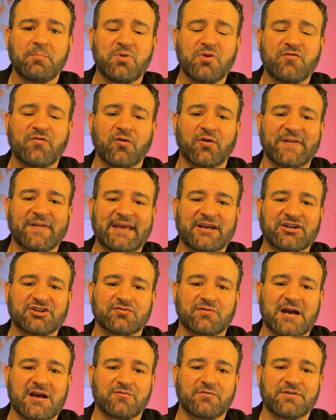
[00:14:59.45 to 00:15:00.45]
before they
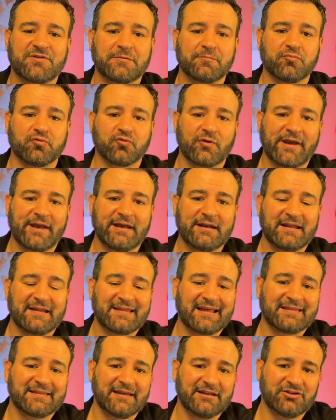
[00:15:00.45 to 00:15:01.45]
interact with a brand
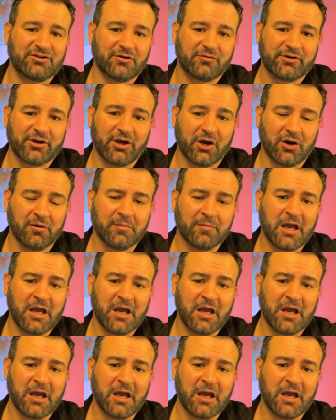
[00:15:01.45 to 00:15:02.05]
that they don't know.